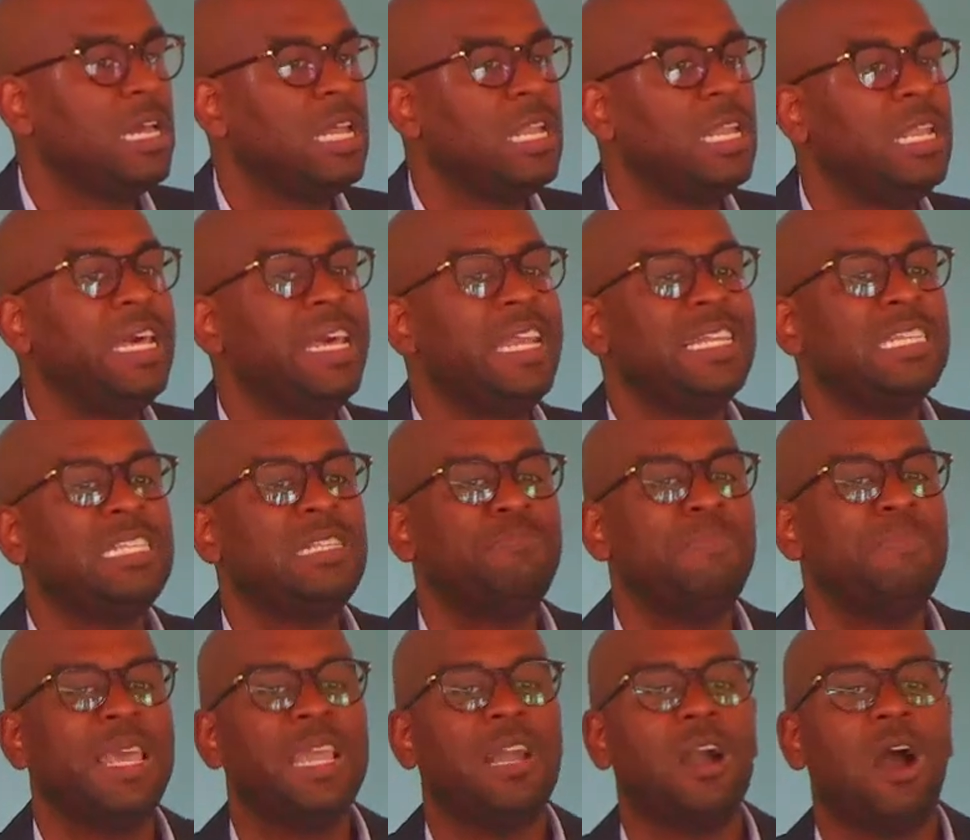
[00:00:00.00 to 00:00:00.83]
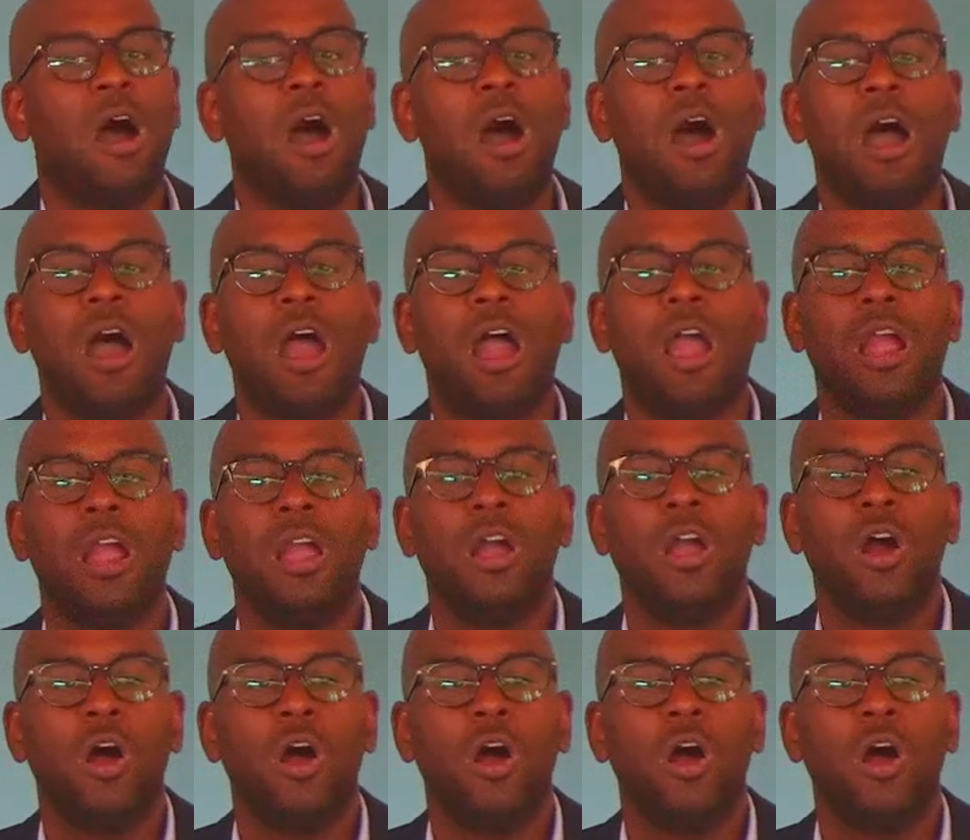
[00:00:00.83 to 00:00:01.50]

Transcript: Let us make our